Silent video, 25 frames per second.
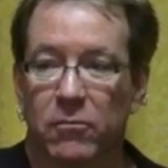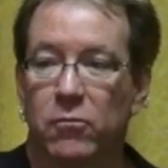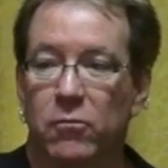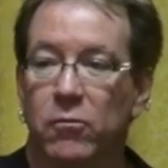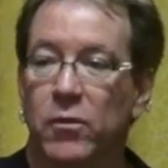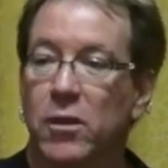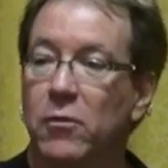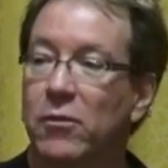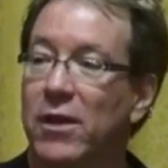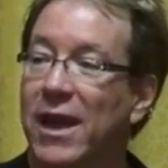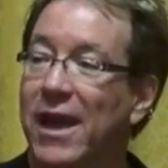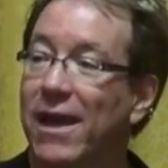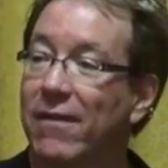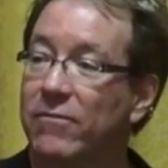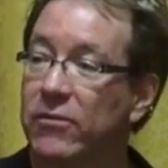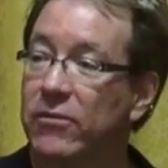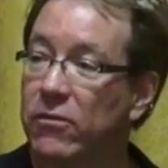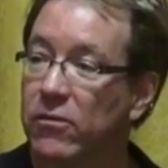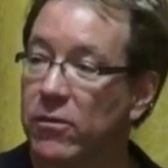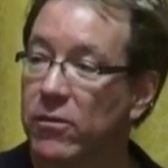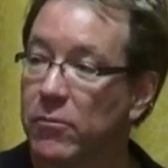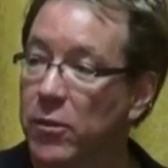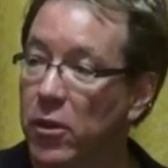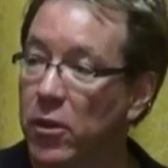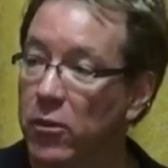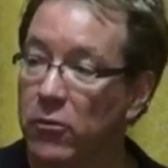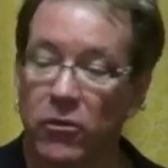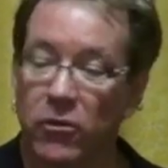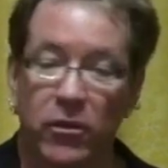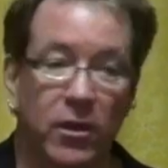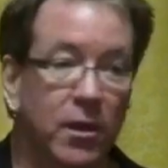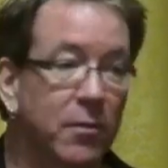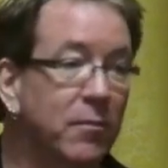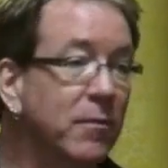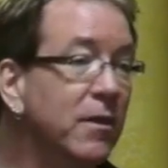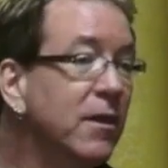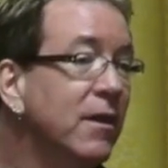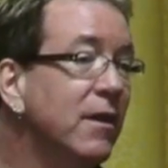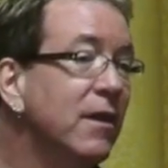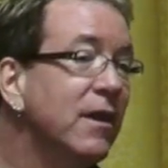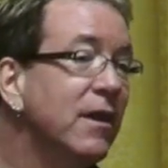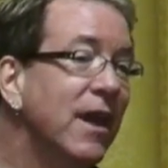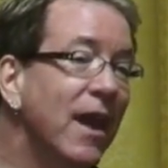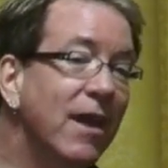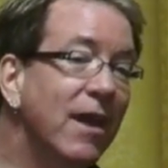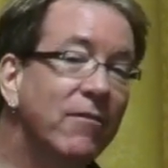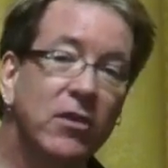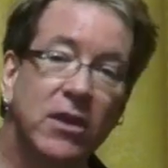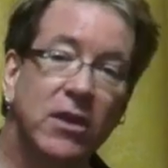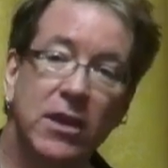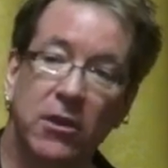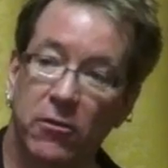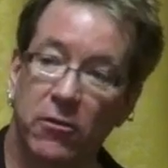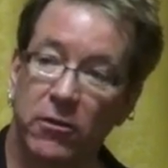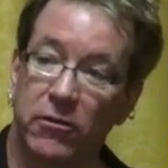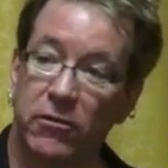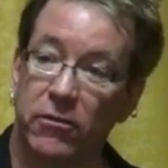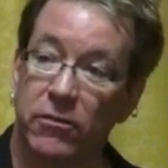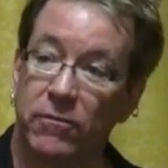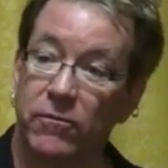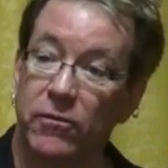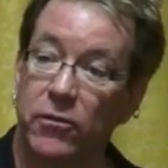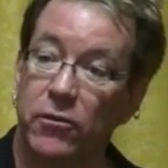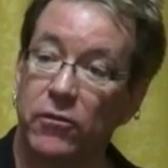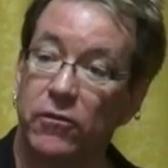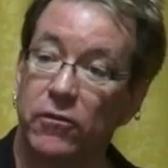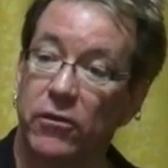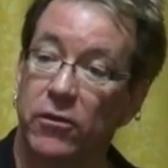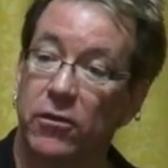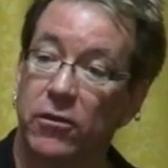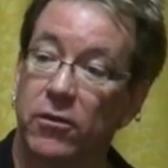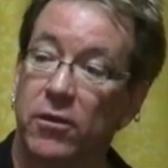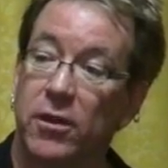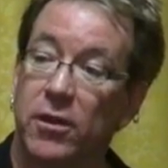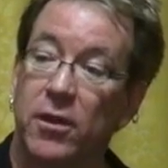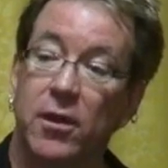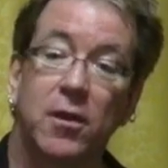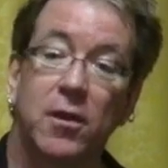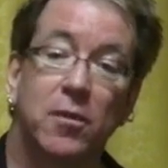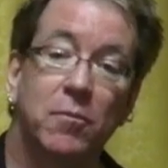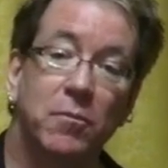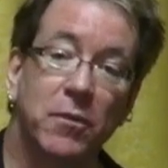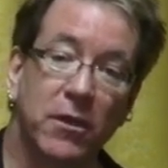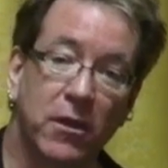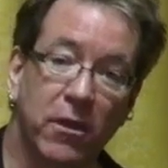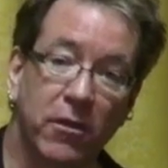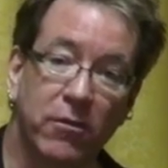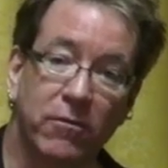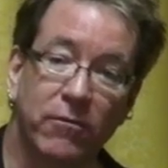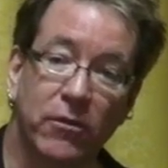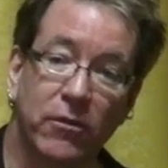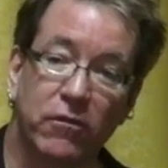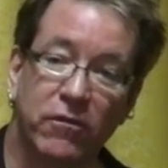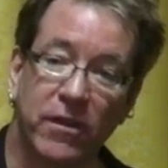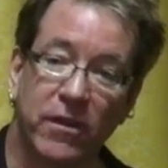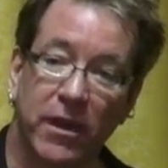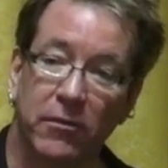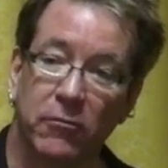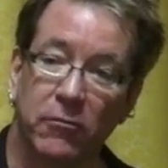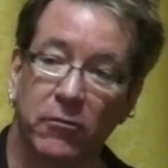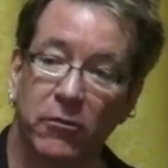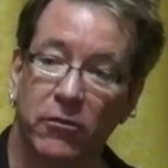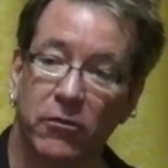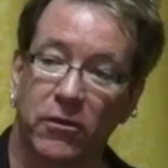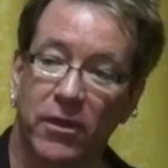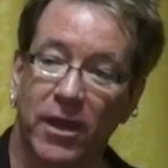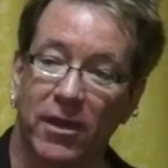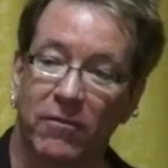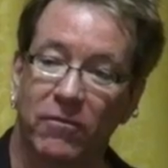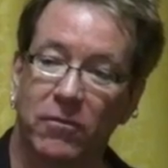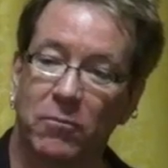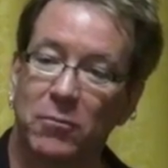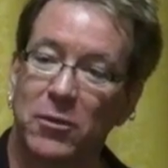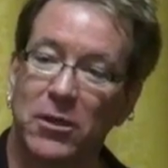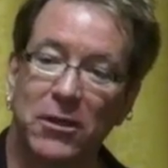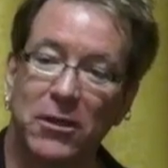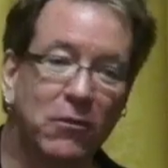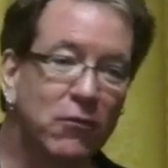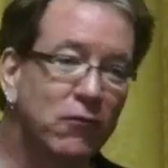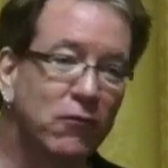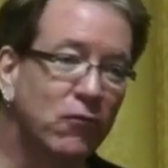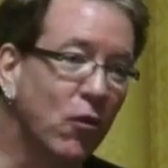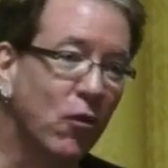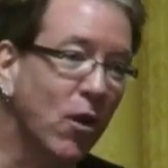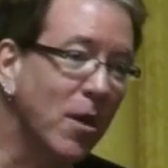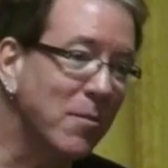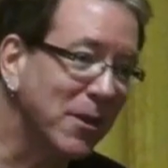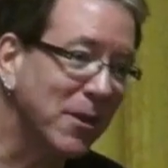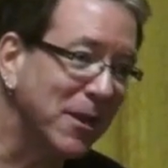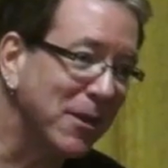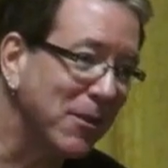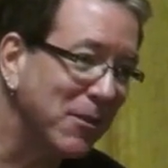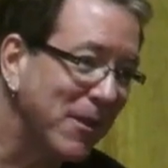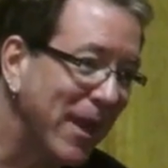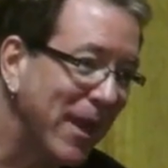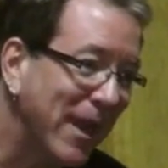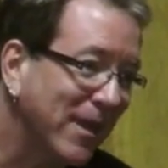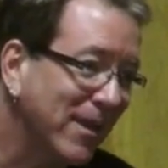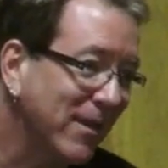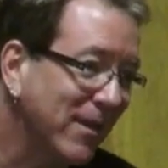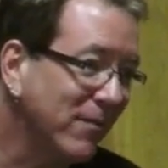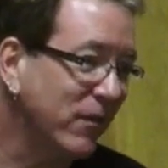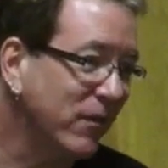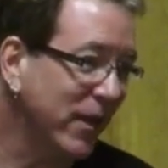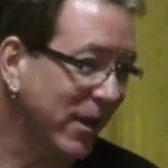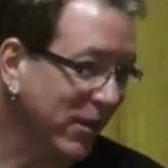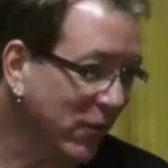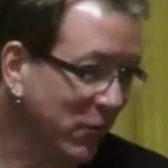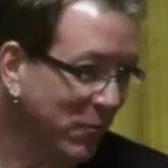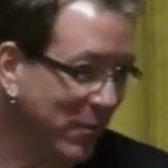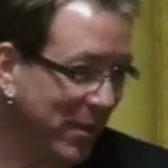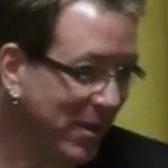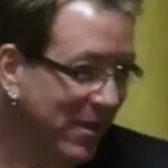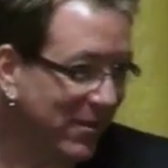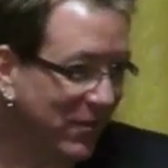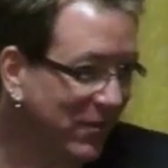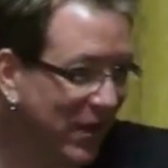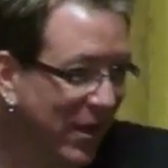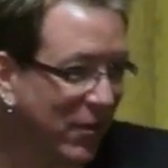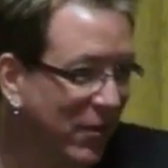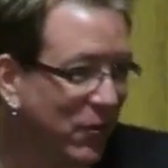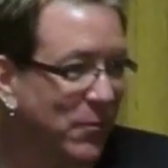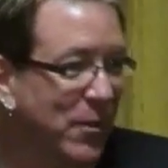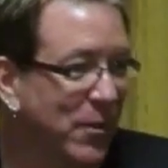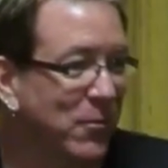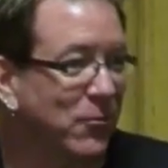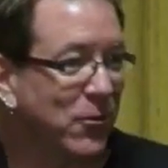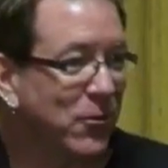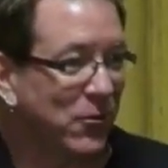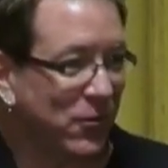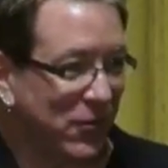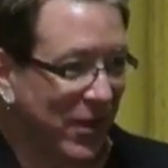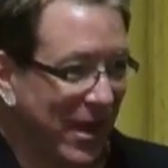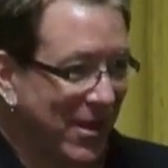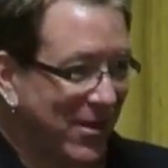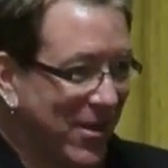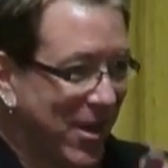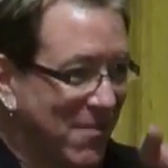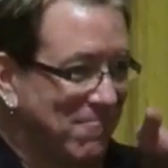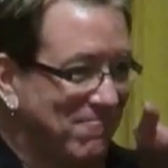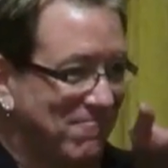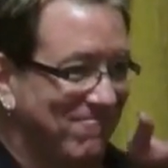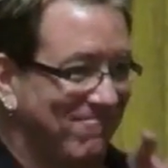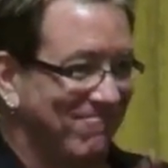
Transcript: We will have this symposium every year into the future because of its generous gift. Please join me in thanking J S B. And J S B, will you stand up?